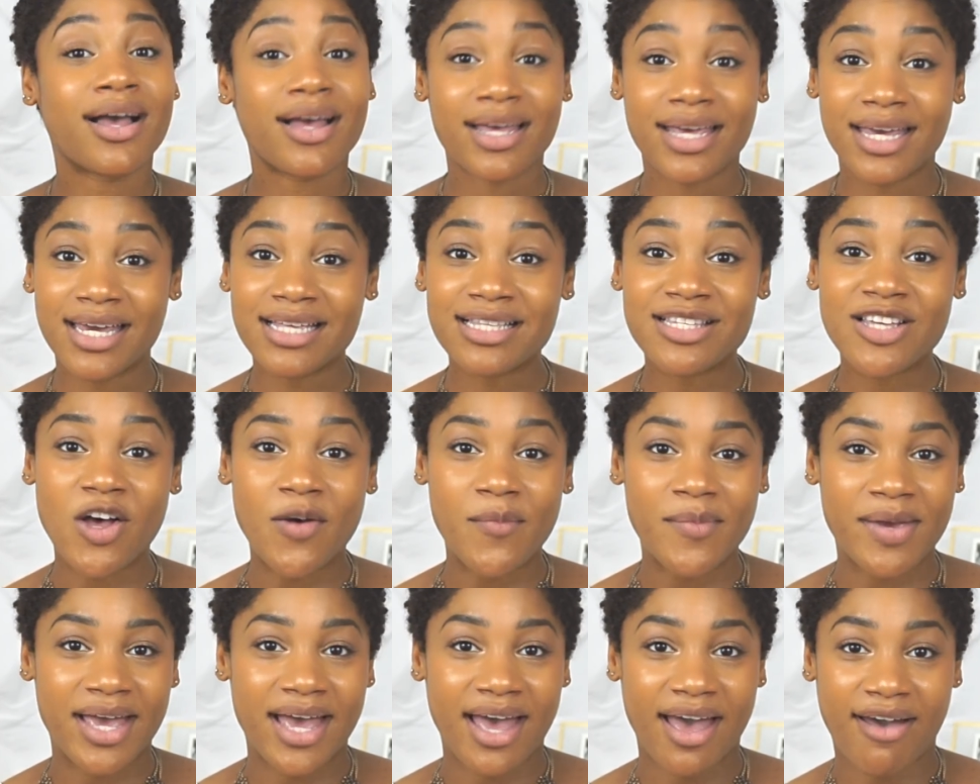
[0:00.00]
He
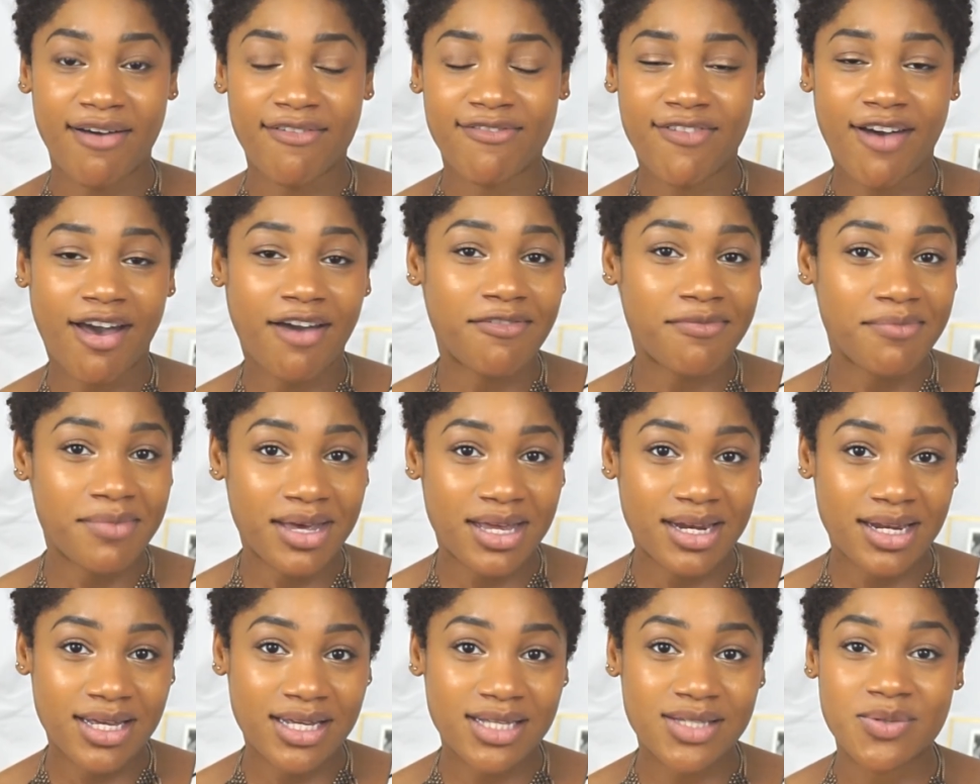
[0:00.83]
told me I had 5
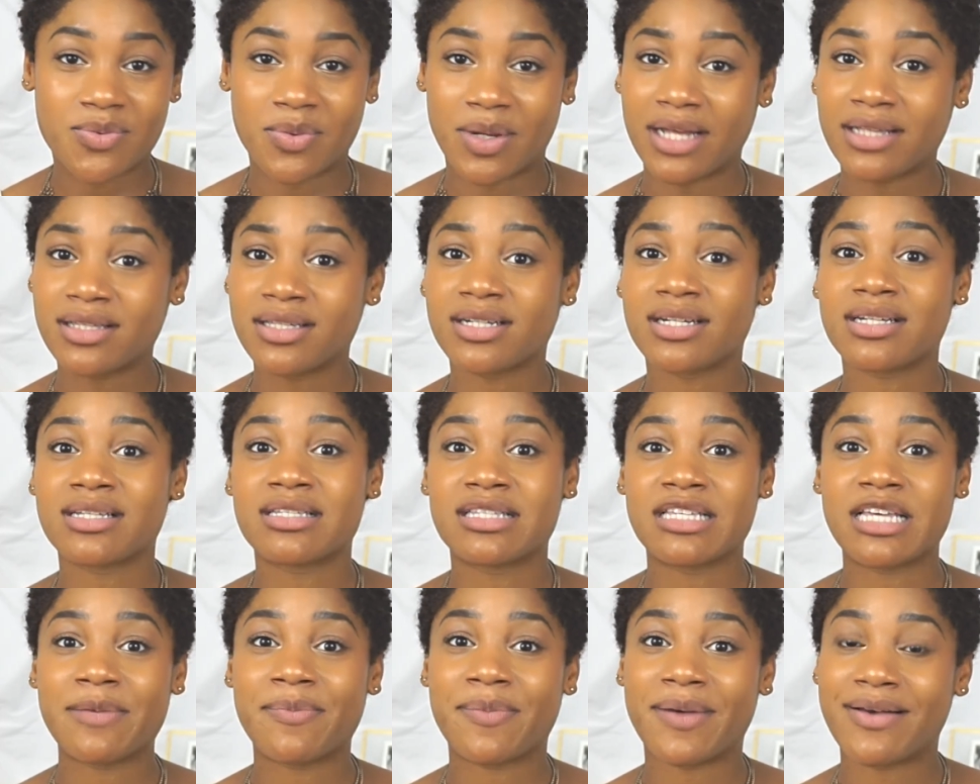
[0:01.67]
minutes. When I took a
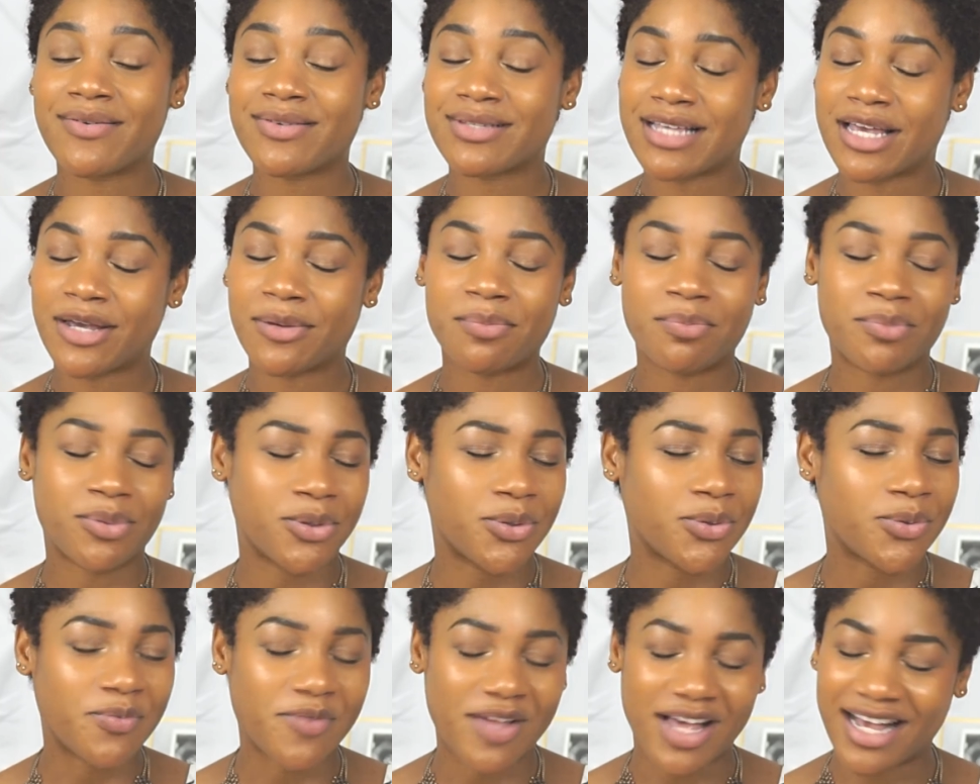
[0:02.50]
sip, I was like,
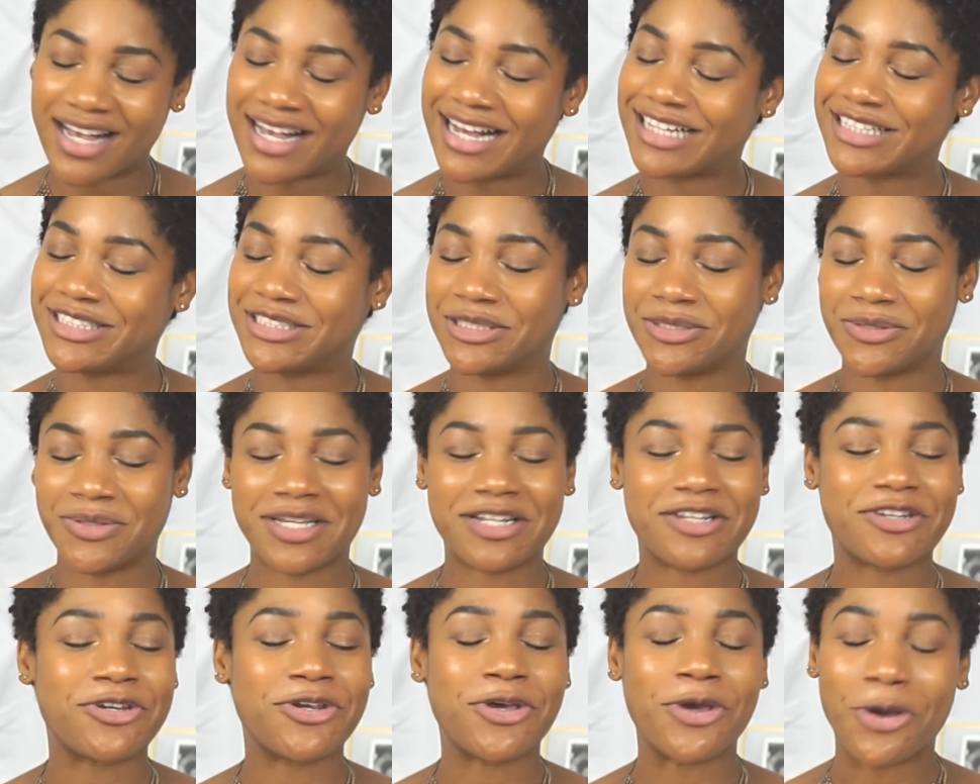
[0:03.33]
ooh, I got you
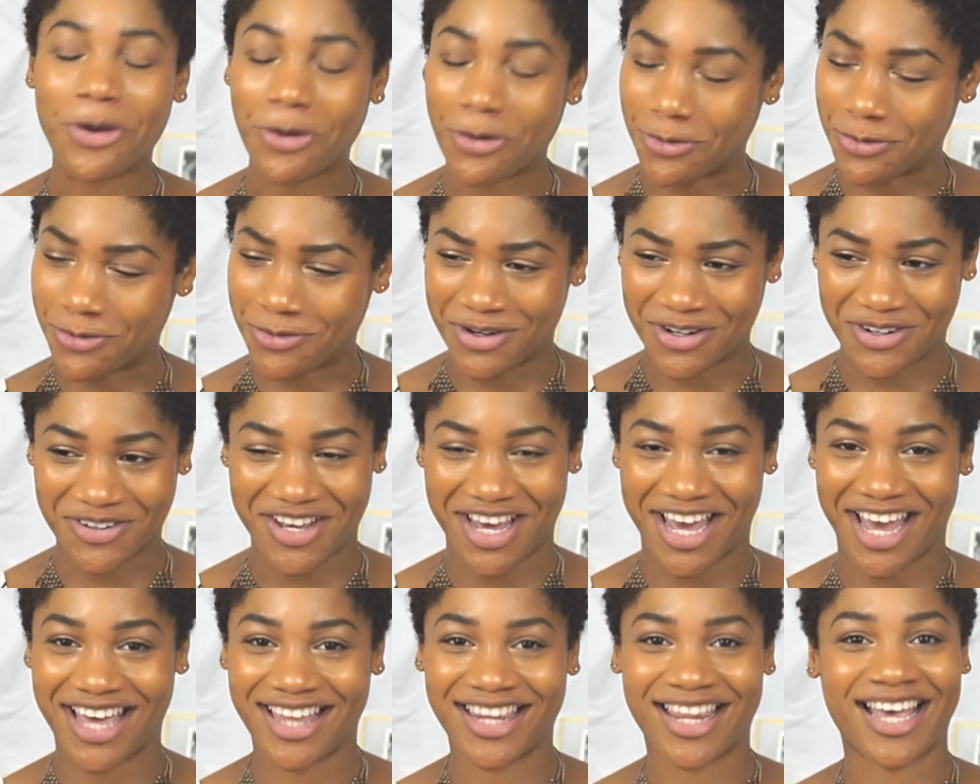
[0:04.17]
in 2,
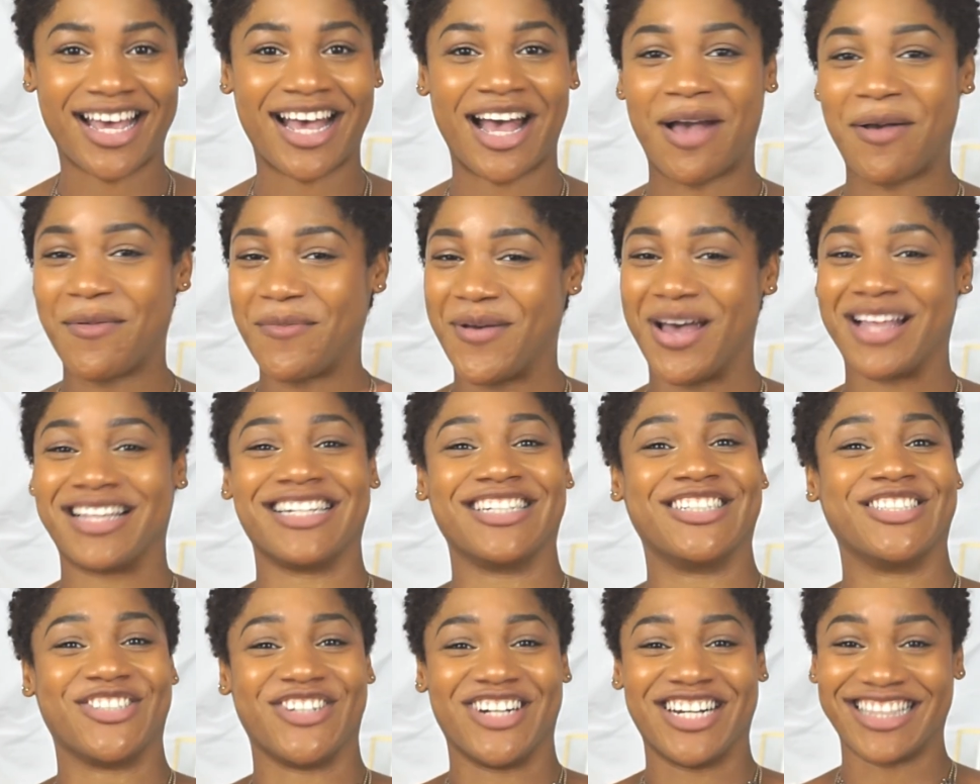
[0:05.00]
okay? Like, I'm about
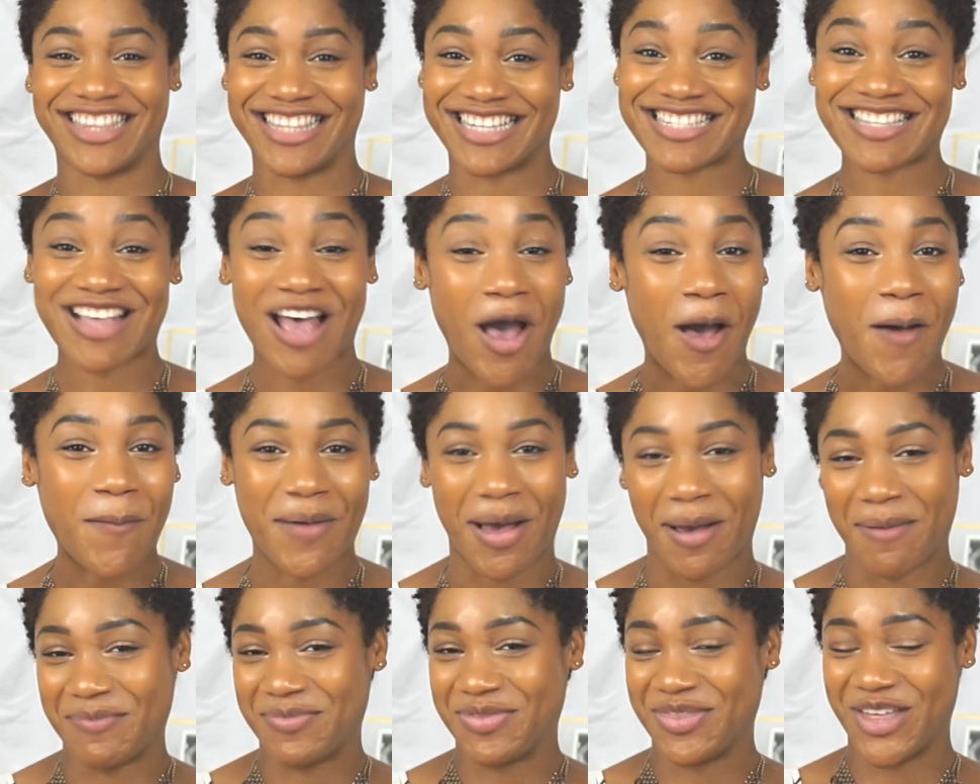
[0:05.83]
to drink this
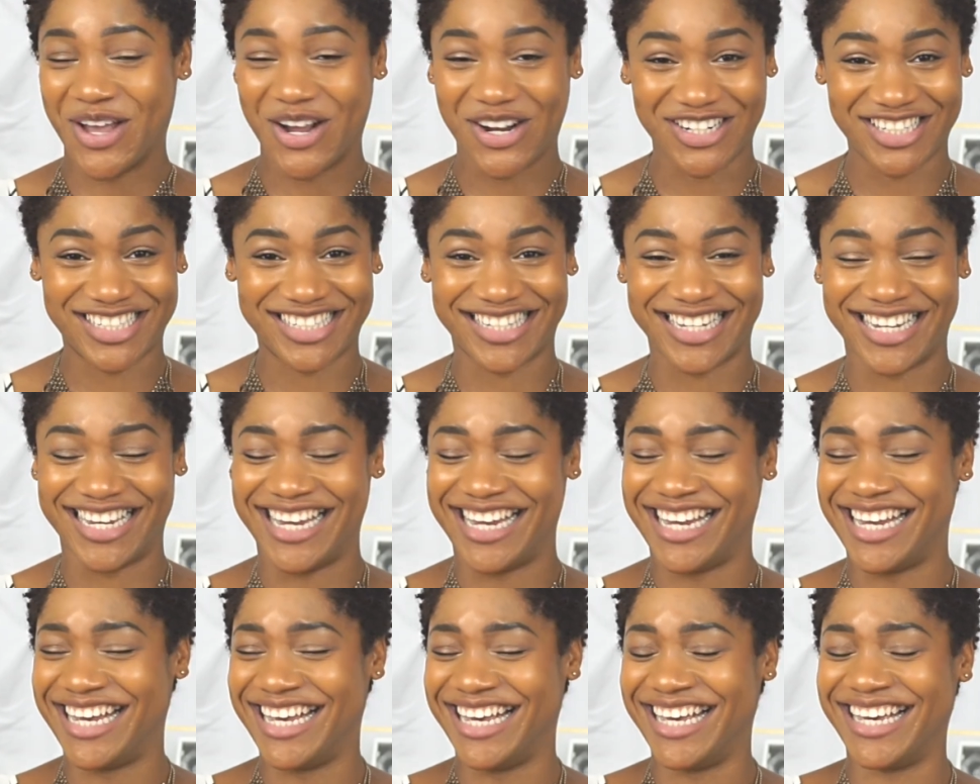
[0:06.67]
up. I'm
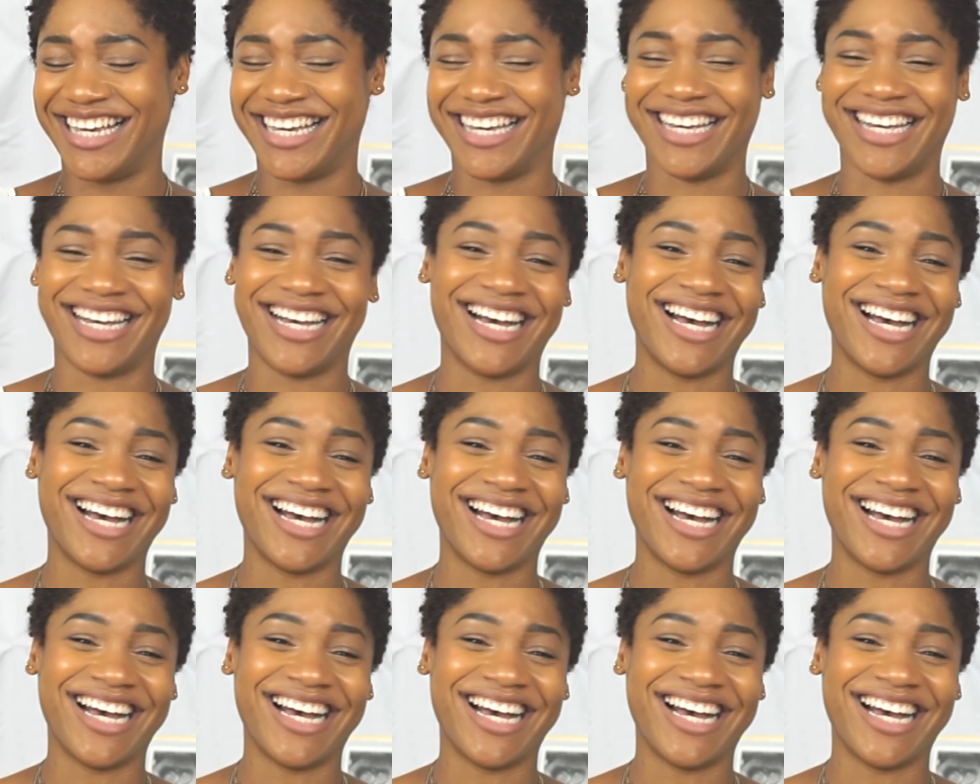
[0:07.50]
thirsty.